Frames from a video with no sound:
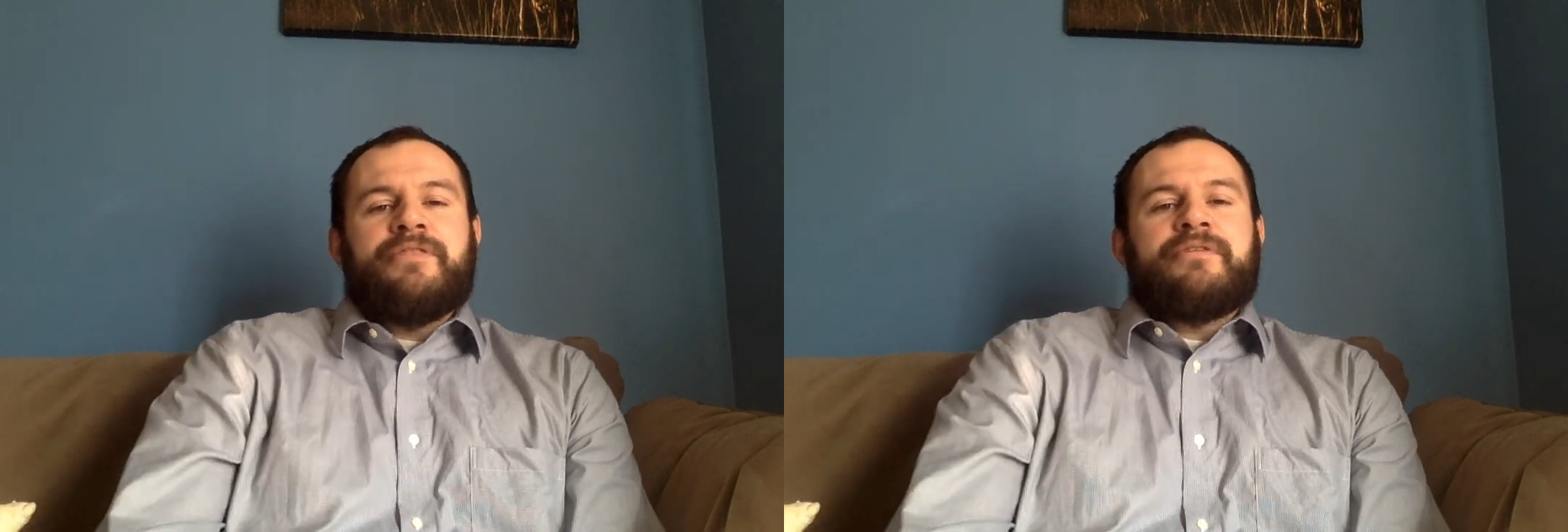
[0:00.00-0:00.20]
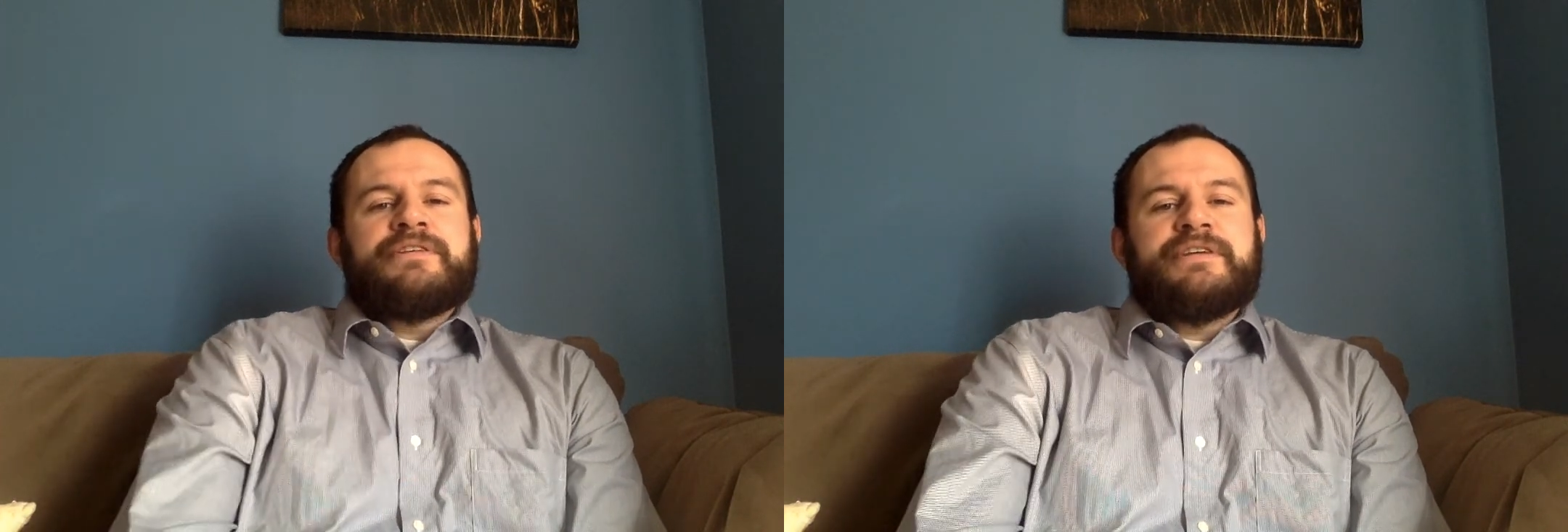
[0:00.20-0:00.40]

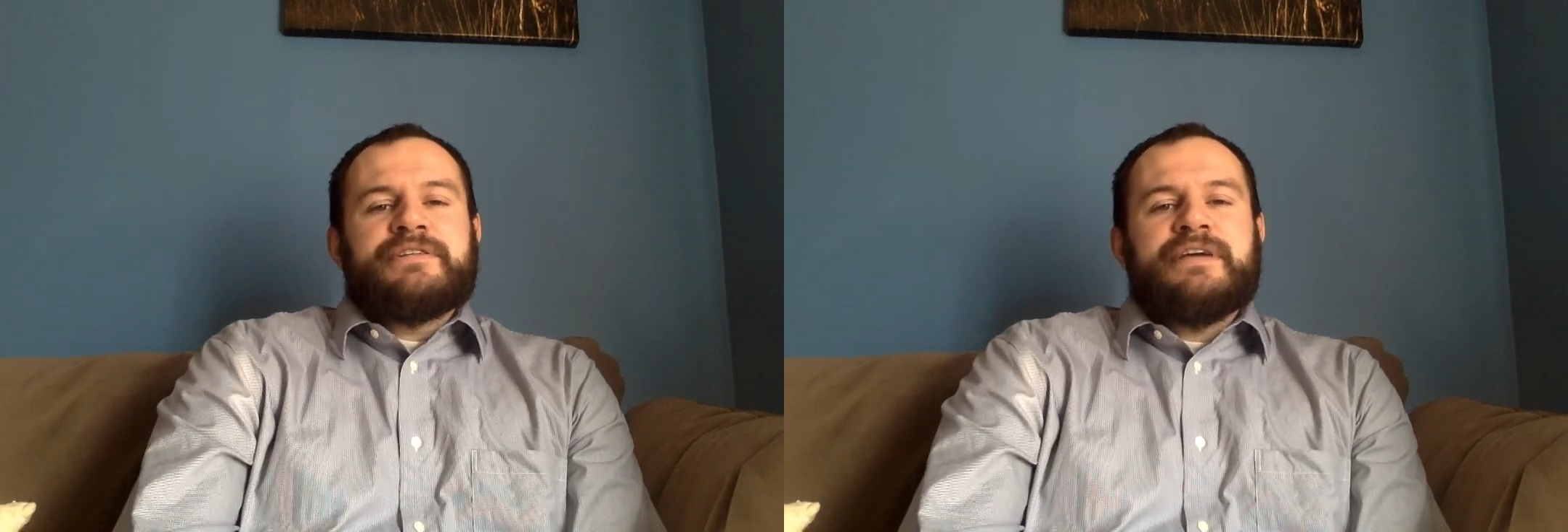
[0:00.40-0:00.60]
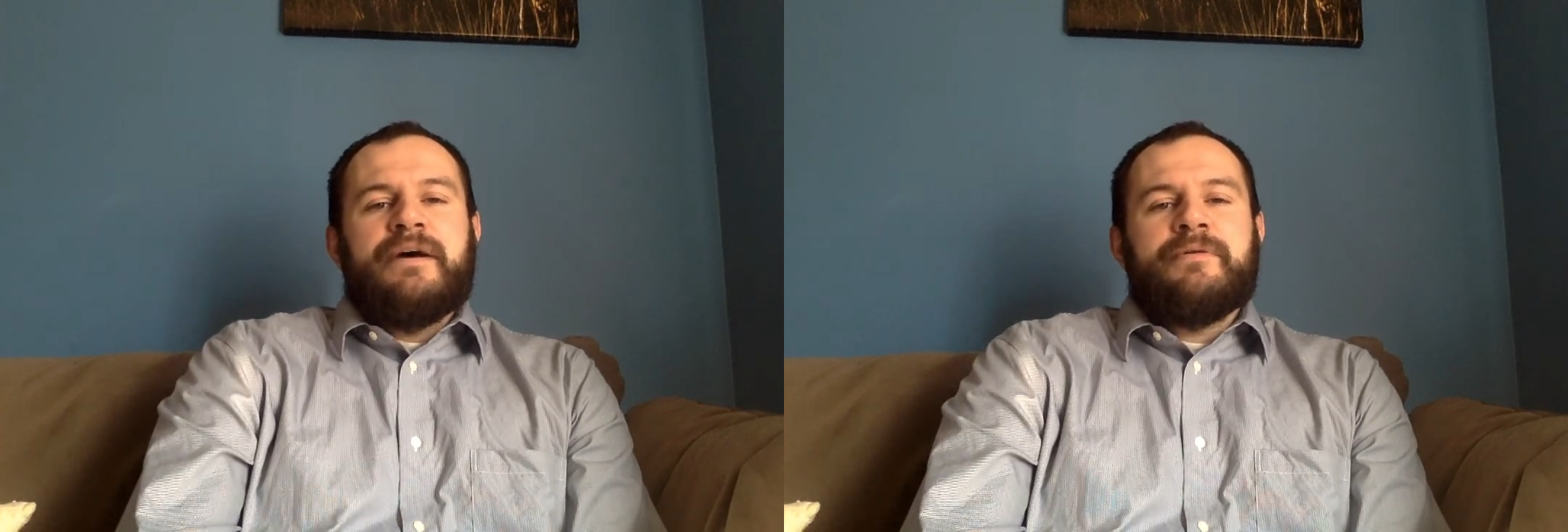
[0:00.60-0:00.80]

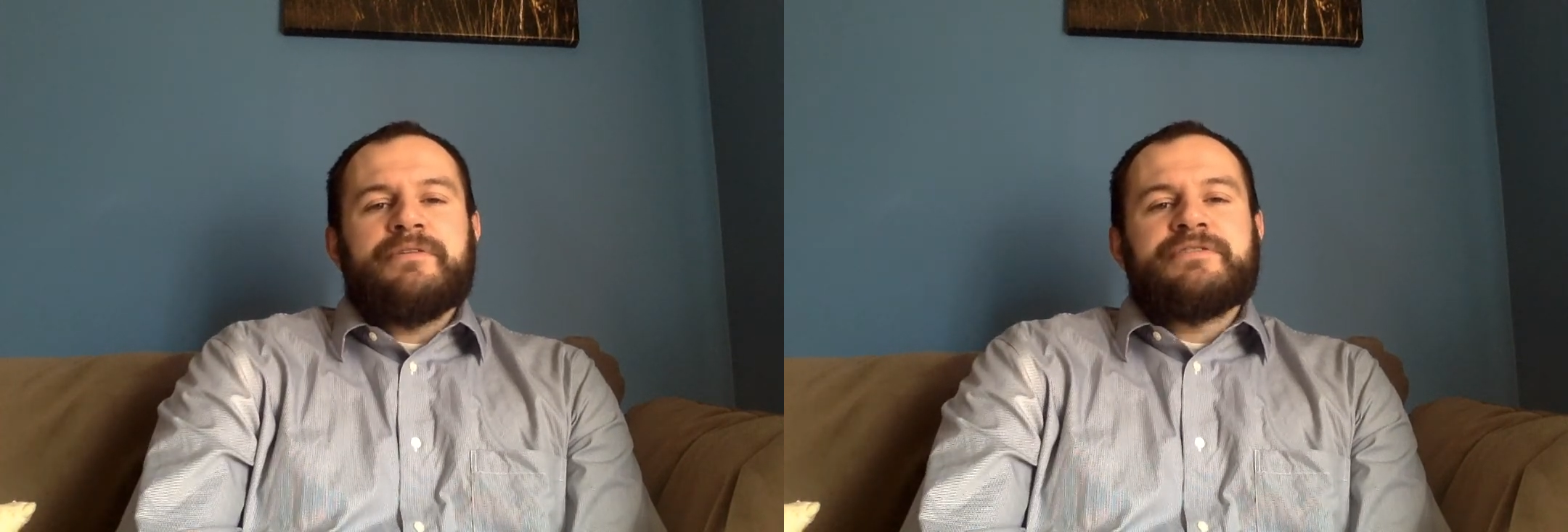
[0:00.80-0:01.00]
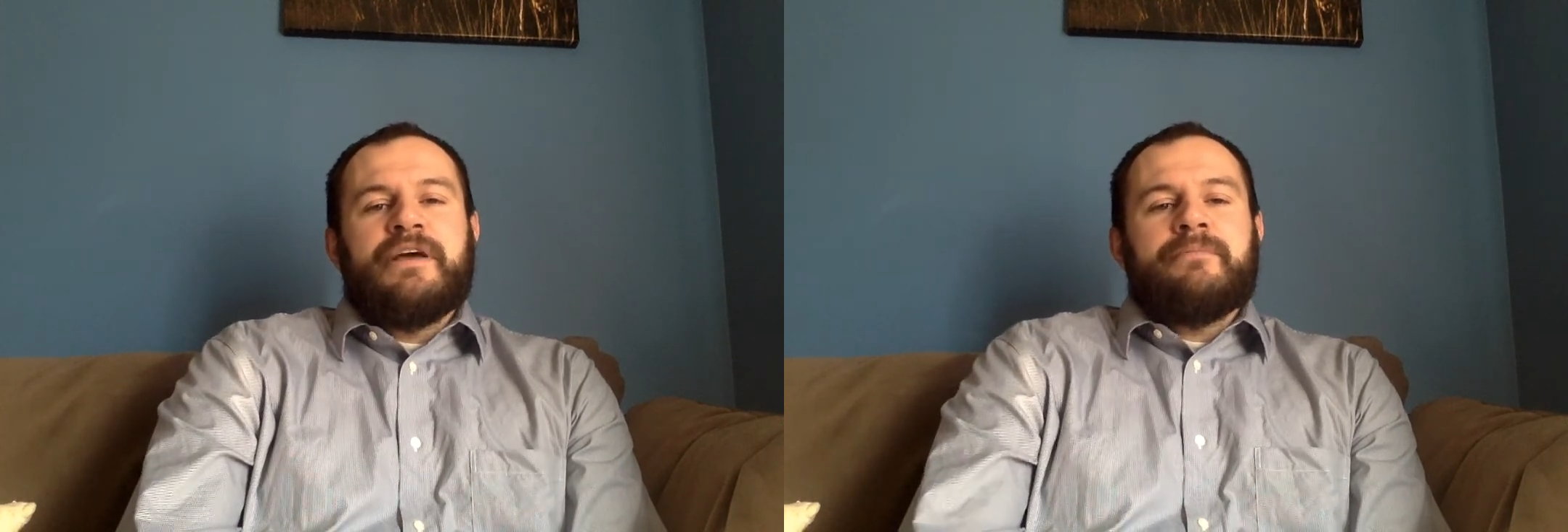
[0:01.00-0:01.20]
36
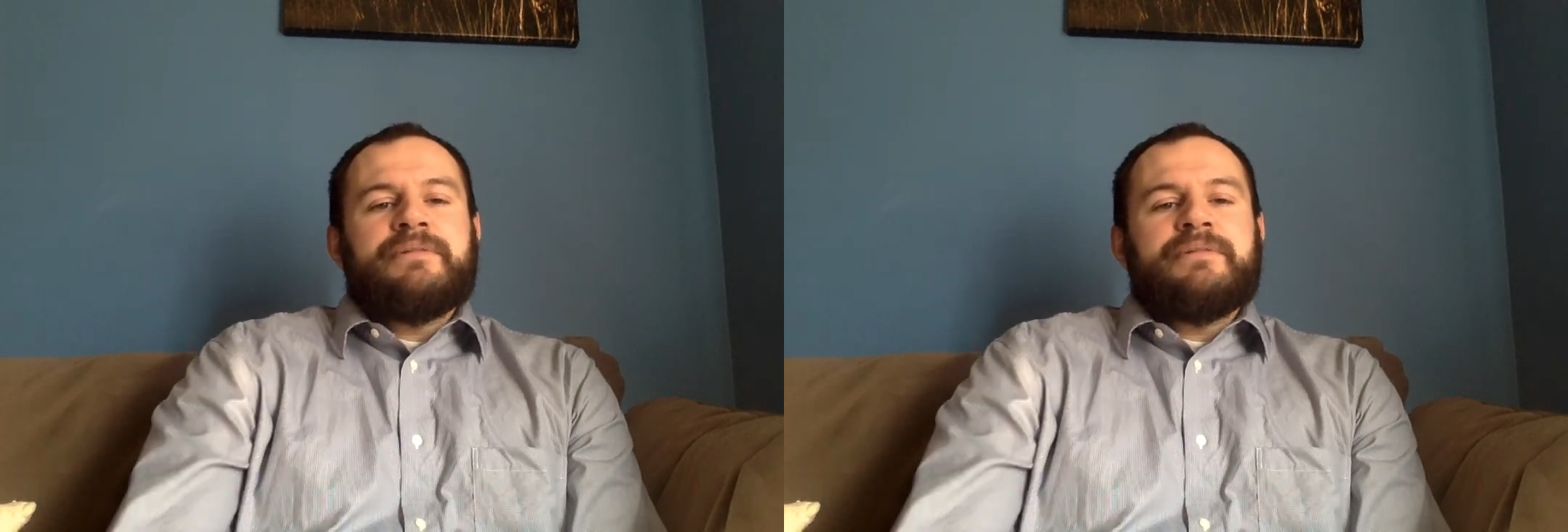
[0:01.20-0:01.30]
hours,